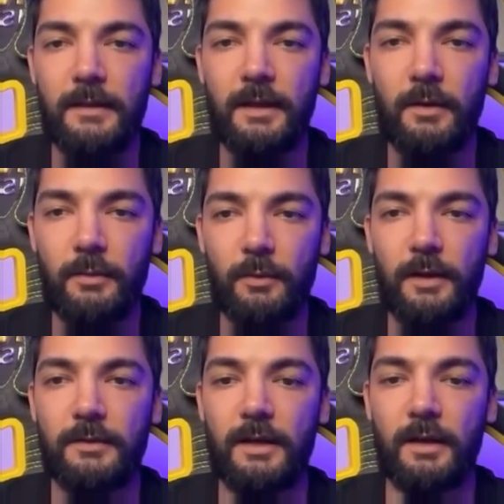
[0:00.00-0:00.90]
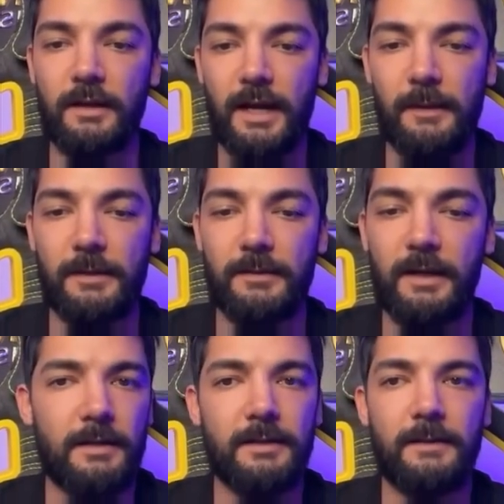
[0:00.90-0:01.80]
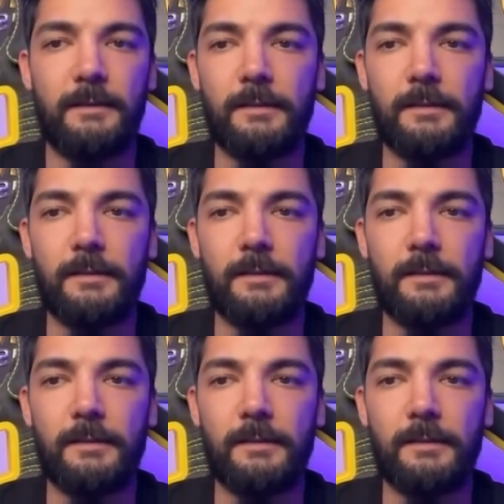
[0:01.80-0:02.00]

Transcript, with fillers: It could be one of the current hypes, friends.